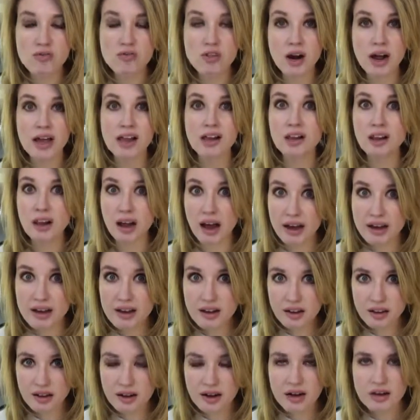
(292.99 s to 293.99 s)
that I
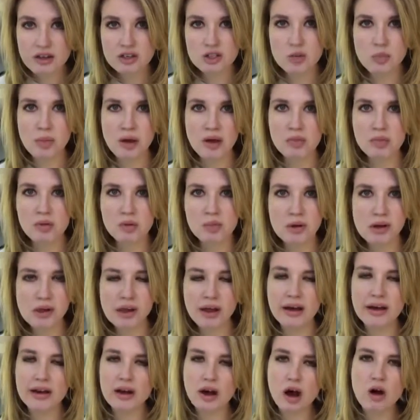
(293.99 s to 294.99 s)
like to make me be like,